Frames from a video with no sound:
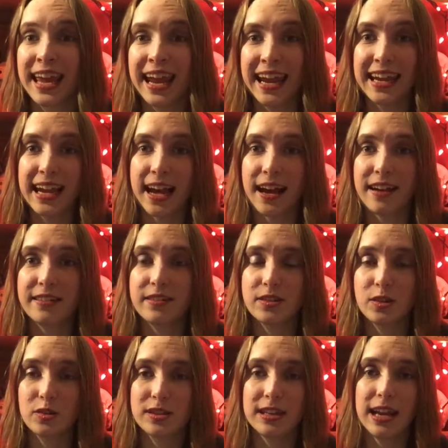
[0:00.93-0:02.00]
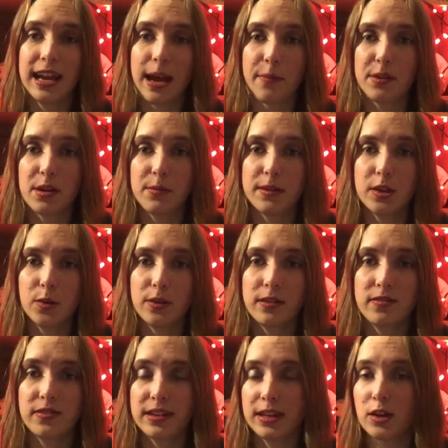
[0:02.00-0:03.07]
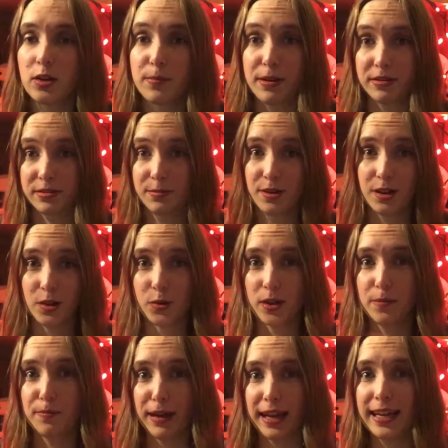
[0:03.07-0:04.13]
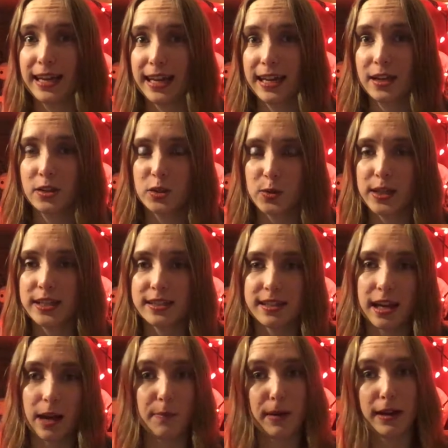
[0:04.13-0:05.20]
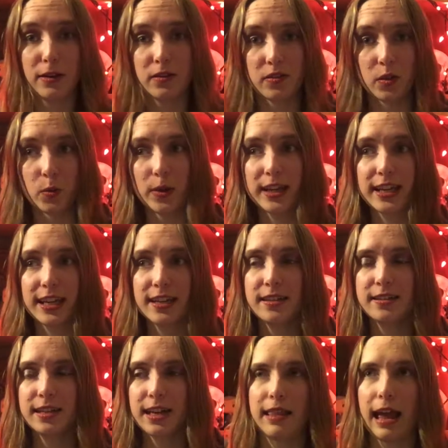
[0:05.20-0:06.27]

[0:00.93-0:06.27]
Hey guys, so today I'm going to be doing a video about some Halloween baking treats that I made over the weekend.